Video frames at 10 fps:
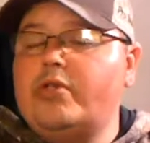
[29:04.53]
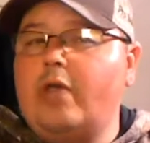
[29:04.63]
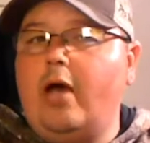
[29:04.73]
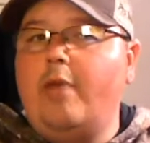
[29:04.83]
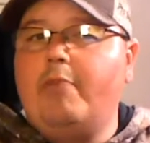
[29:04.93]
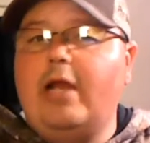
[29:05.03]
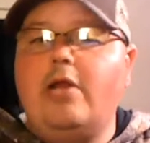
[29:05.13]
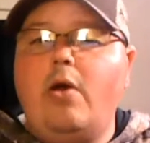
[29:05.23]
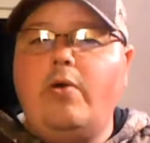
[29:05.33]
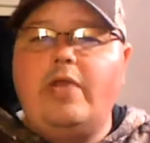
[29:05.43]
But I
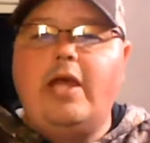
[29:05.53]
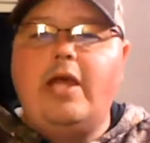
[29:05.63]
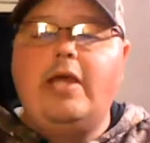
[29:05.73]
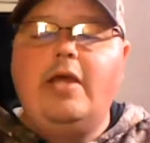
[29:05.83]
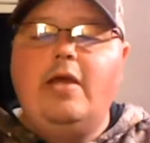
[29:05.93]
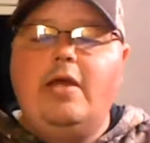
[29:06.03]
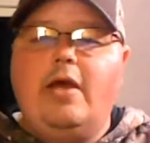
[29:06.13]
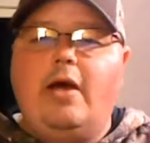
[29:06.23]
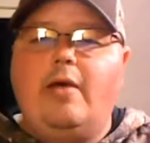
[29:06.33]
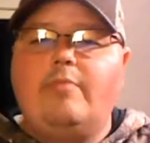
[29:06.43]
know they
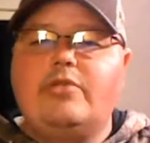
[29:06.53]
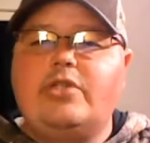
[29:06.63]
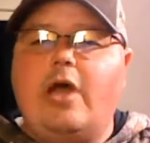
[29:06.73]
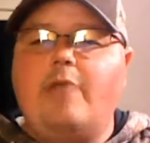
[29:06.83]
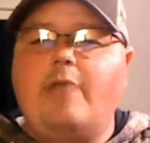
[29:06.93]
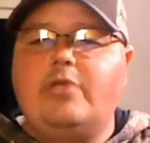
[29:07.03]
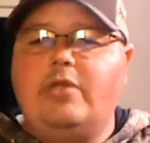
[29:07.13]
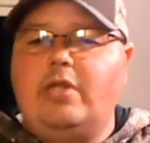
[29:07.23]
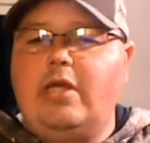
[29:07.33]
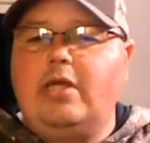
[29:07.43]
stopped
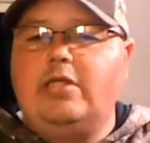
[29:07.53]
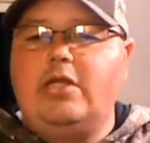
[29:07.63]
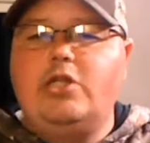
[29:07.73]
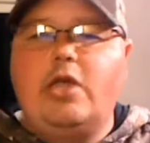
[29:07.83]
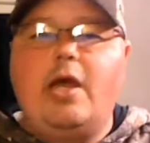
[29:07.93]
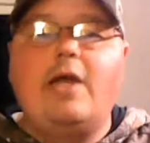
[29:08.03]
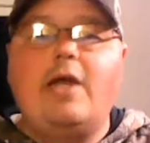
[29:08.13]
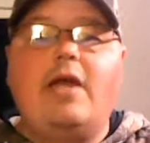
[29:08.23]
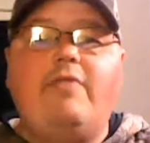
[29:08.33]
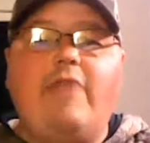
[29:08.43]
the
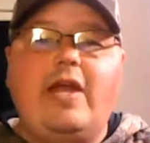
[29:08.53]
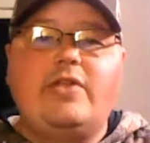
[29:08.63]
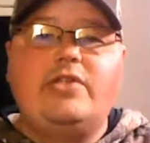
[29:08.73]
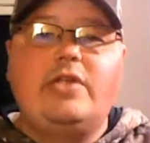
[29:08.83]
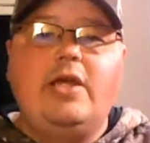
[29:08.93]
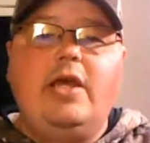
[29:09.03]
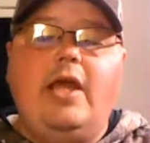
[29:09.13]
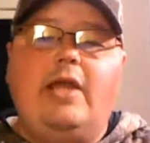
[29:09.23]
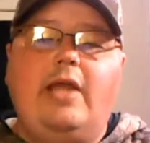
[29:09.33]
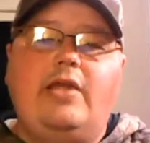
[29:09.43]
DJI Advanced
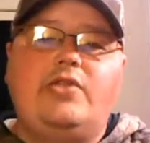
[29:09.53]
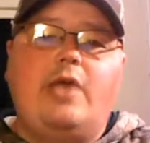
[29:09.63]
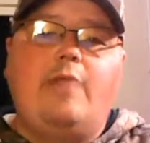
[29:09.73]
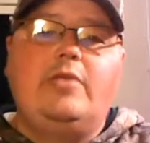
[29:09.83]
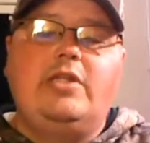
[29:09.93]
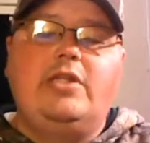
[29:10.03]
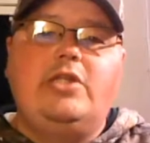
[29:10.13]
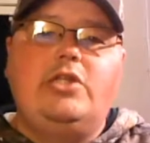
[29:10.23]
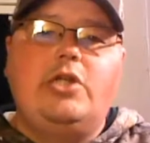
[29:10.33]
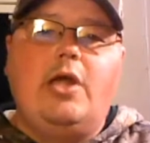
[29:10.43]
and they stopped the
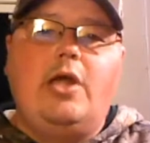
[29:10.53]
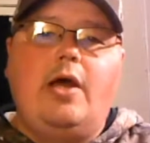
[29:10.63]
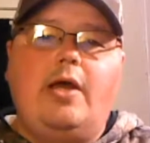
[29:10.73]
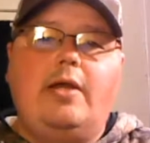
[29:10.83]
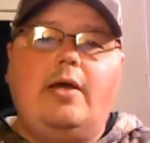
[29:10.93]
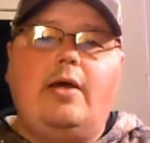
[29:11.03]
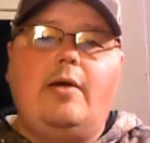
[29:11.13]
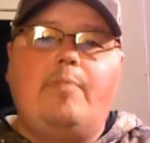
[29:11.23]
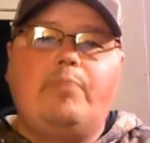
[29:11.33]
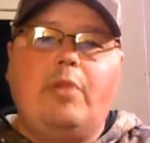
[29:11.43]
DJI
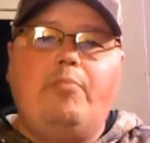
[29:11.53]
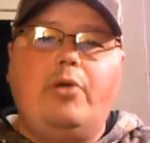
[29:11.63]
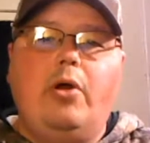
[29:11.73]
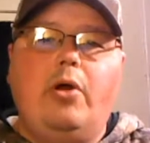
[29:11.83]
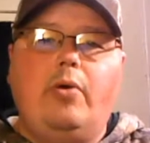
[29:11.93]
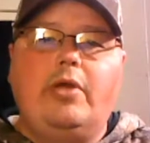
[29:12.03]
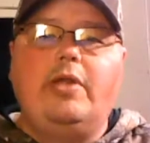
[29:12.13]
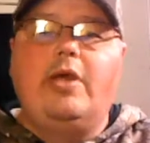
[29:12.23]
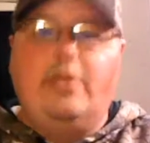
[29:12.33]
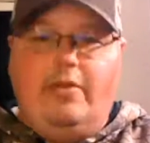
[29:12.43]
Pro
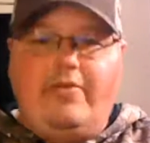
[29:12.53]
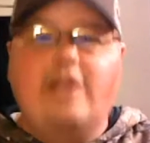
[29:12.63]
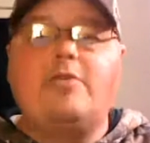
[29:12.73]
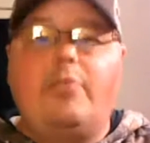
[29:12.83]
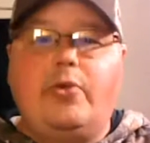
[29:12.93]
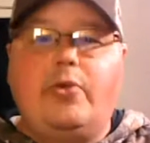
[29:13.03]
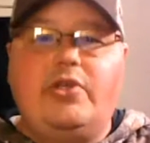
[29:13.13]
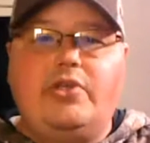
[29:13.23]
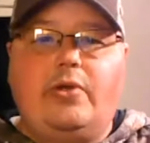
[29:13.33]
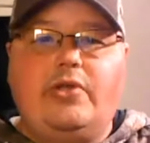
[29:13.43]
in the Phantom 3
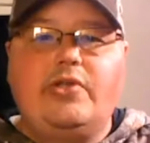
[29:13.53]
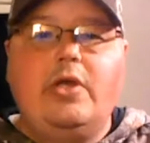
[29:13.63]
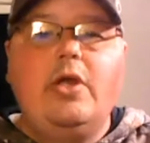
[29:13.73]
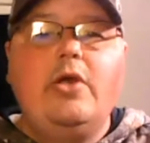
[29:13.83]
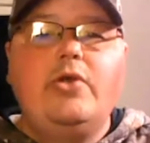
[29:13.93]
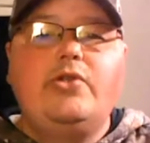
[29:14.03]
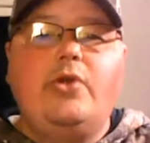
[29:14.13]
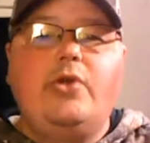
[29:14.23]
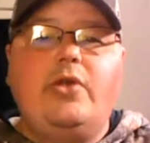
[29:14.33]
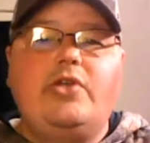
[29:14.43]
series.
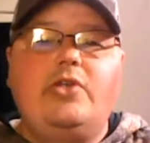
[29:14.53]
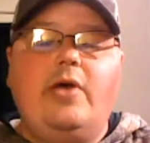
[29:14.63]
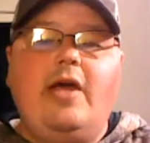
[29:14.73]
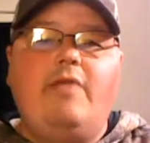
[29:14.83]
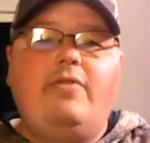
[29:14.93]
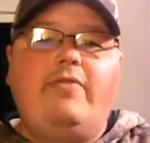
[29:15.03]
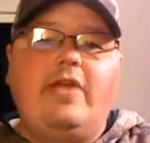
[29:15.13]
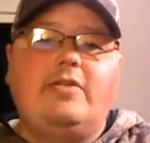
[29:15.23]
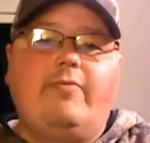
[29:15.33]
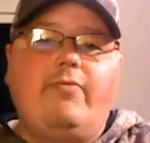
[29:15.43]
So they still have the
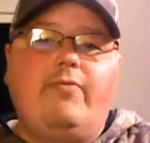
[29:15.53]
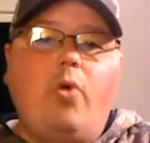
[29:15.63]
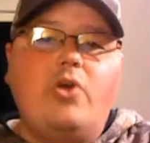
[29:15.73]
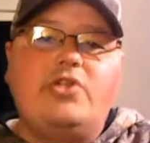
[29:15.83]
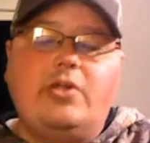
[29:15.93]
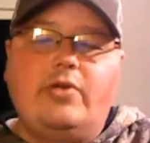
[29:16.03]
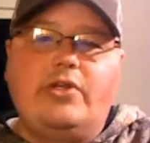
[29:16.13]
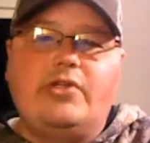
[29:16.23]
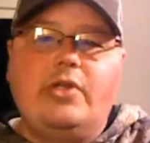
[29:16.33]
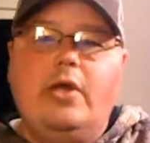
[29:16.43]
Phantom 4
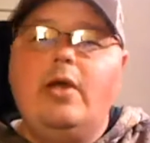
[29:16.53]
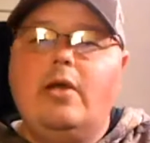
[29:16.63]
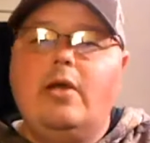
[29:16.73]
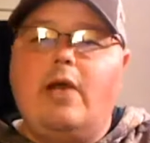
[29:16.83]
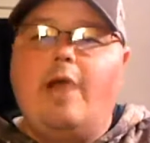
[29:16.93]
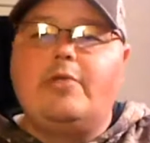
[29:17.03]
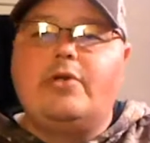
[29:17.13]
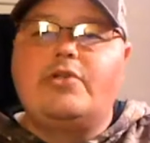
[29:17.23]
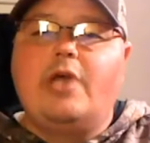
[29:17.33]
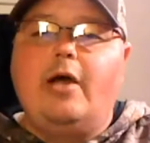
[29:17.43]
series
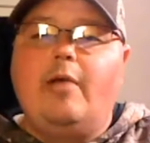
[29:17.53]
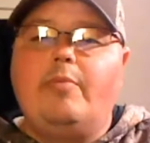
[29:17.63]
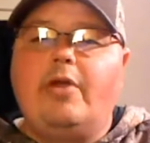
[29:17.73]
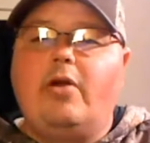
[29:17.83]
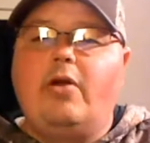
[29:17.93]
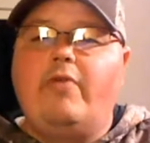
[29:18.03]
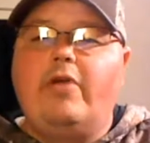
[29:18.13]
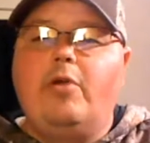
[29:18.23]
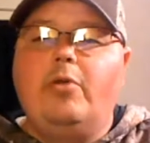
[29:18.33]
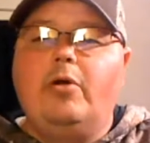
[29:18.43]
copters that are
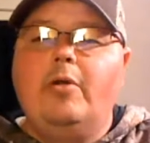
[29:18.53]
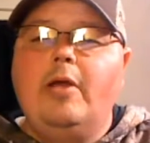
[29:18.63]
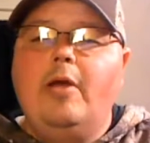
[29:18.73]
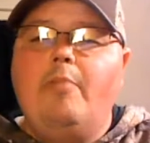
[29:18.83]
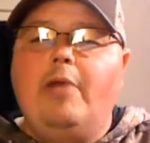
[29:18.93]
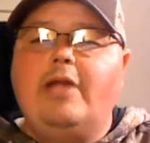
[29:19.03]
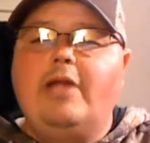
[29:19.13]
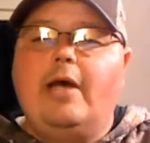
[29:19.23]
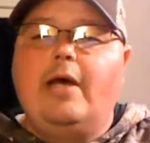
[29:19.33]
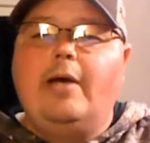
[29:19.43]
available,
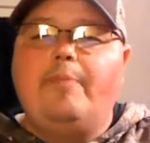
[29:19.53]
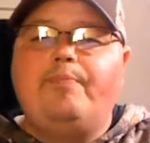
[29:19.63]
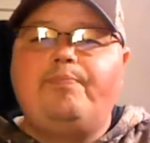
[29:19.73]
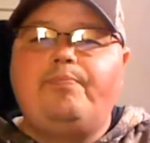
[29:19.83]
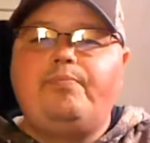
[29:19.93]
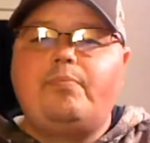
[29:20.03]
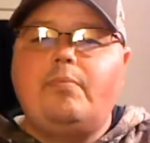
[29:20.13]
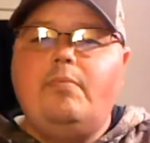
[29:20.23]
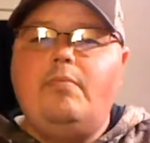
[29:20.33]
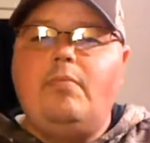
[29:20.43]
but
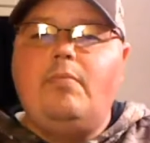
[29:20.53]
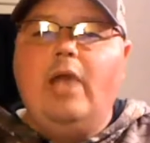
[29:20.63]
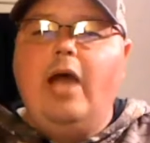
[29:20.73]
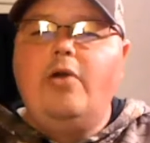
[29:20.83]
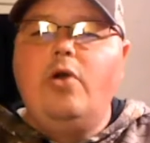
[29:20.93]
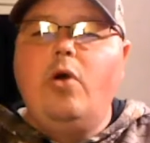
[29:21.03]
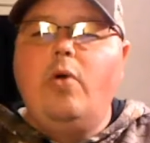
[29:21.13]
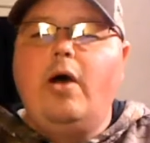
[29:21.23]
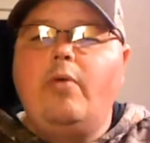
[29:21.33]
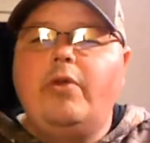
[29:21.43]
I don't
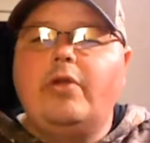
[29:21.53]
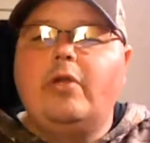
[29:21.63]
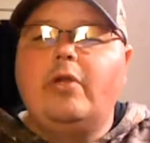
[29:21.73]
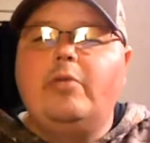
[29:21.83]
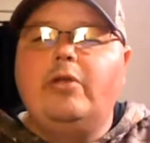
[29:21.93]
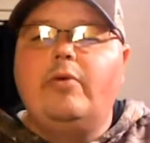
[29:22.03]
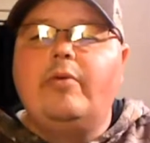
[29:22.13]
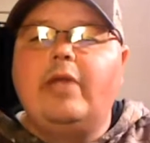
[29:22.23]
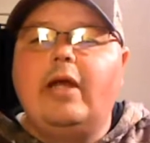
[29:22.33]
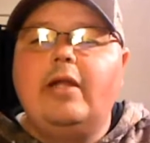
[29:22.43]
know what they're going to be doing
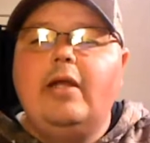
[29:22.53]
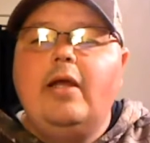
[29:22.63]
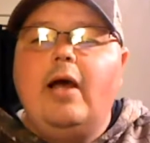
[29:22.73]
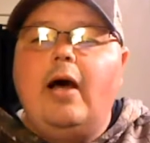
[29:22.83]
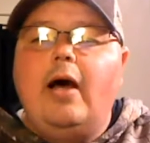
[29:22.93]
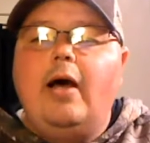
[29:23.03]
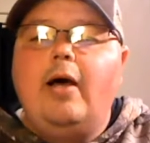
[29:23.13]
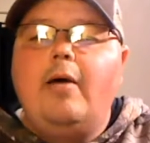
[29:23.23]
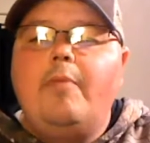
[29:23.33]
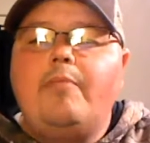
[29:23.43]
with that.
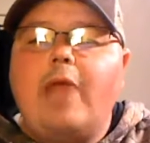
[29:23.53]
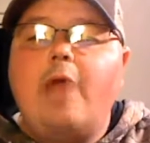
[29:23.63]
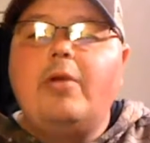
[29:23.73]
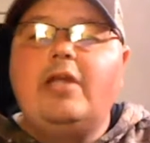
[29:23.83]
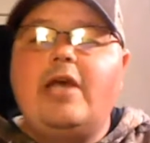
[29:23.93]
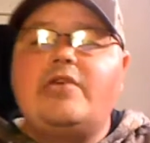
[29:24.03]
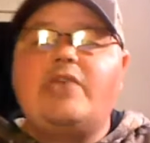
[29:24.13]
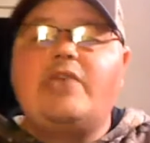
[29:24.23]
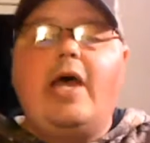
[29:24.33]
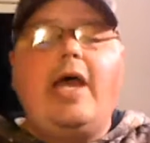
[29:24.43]
Albert,
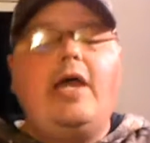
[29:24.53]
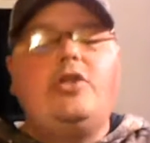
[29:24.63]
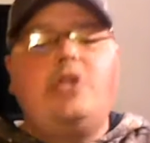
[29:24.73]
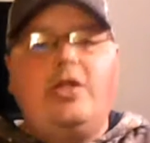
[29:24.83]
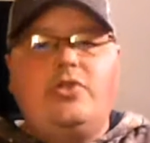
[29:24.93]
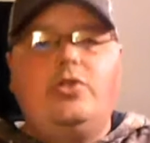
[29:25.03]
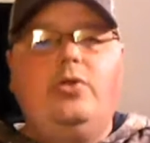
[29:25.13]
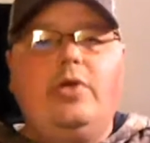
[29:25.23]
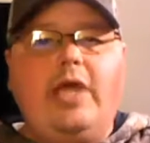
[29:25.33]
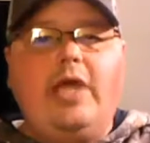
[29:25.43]
yes, I had a chance to
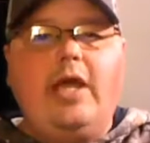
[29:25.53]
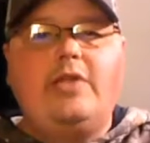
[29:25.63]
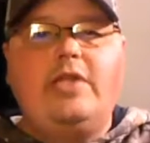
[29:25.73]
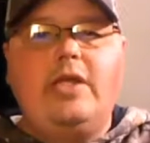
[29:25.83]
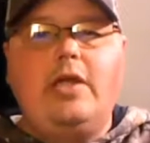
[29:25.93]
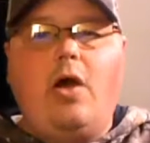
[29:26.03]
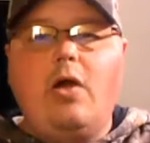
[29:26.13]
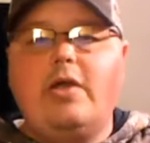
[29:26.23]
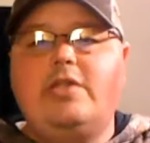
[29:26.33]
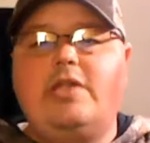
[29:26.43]
look at the
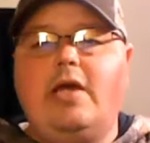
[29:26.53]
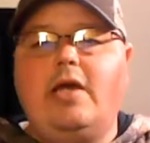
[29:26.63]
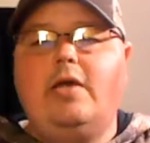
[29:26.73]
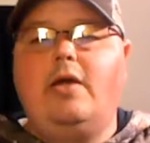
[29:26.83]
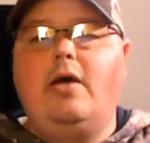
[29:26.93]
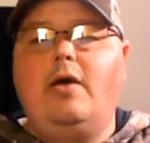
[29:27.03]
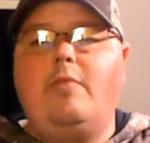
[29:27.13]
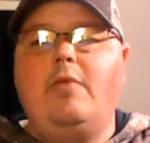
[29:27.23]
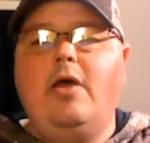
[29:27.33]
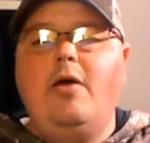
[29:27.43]

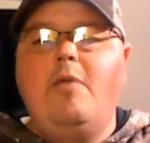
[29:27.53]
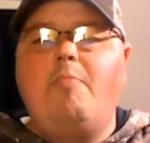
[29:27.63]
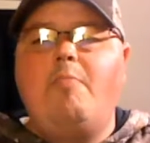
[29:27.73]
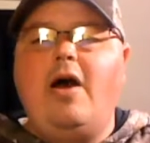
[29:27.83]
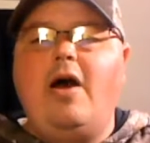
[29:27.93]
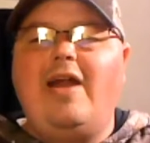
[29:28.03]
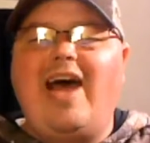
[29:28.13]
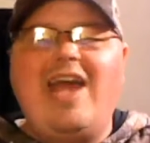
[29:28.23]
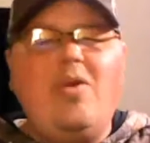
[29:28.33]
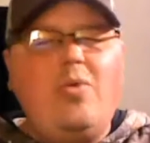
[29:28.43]
ArcTech mod.
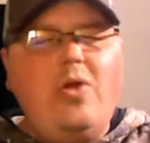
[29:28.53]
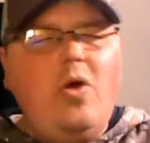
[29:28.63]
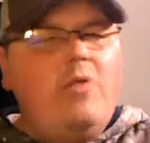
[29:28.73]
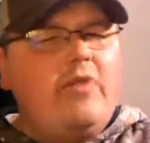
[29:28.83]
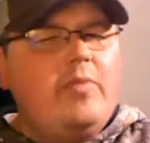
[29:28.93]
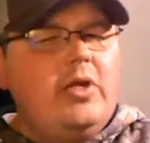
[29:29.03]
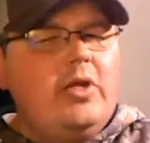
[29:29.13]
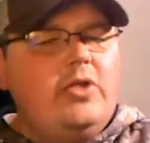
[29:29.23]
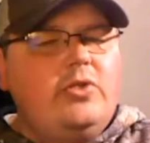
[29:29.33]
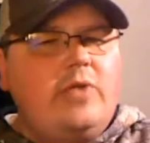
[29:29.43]
I don't know if I'm going
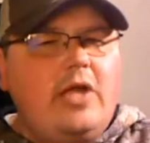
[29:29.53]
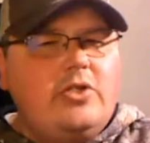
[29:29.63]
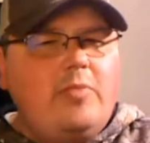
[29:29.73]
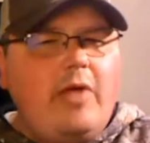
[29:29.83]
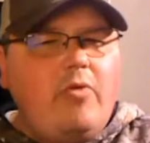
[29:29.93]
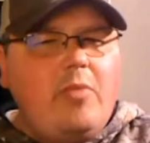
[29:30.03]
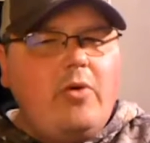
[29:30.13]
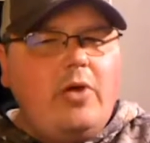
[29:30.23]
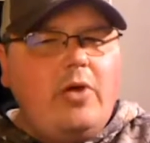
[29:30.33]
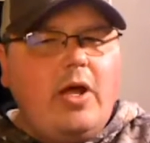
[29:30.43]
to do that to my
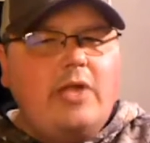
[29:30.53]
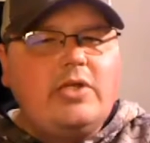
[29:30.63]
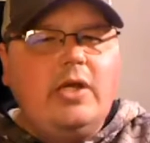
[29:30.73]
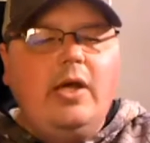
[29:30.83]
remote or not.